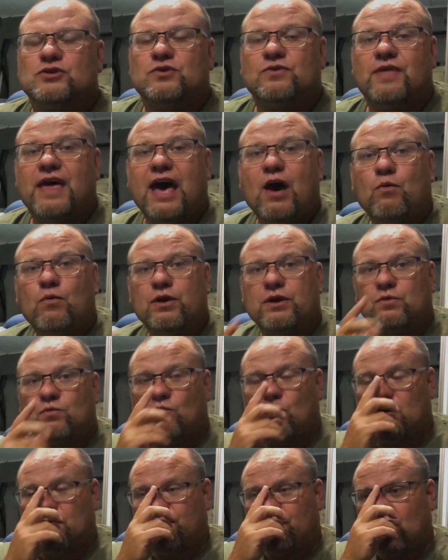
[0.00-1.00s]
So that
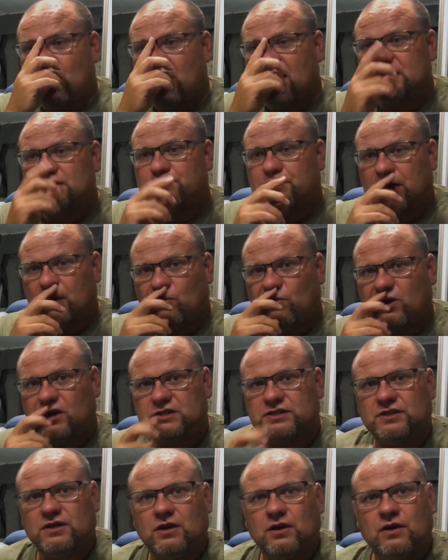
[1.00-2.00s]
wouldn't work for us, but it
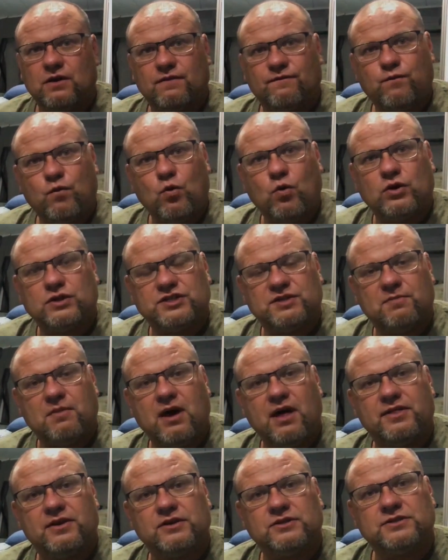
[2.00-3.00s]
works for some
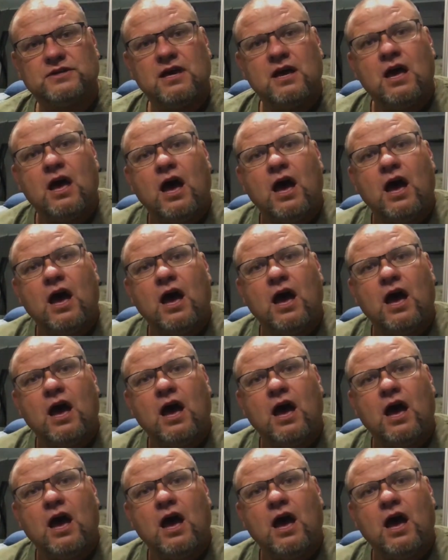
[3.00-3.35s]
others.